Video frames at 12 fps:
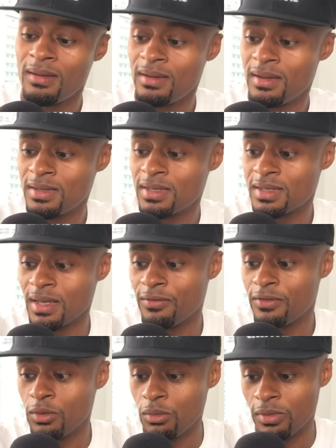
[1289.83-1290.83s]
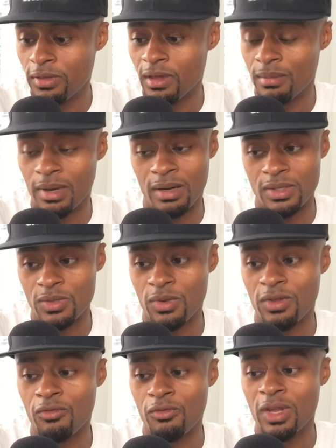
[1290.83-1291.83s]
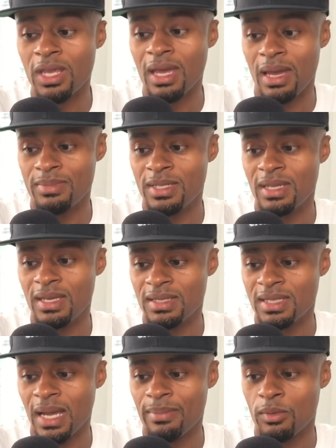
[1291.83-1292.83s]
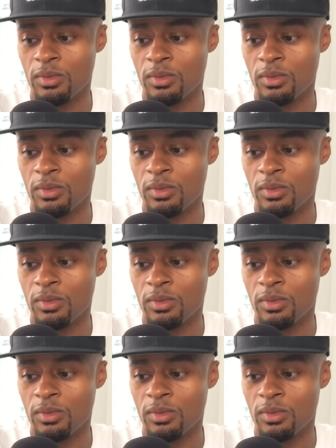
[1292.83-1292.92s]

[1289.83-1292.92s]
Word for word: This is something for you to think about as we recap today's topic,